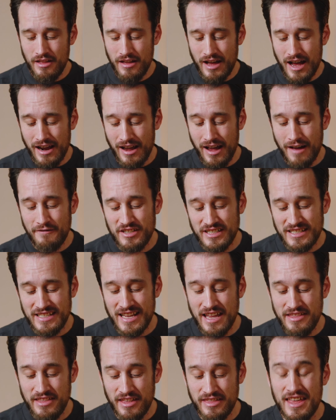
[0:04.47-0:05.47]
I have to
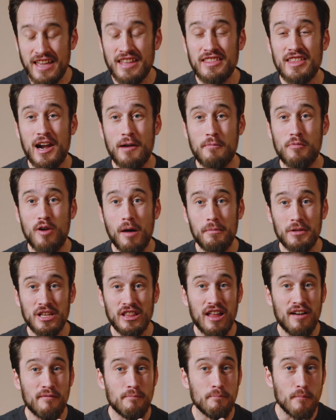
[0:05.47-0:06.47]
say the thing that I probably
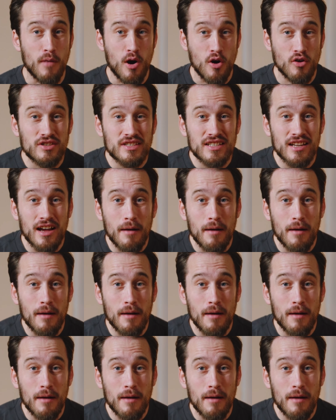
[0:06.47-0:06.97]
love most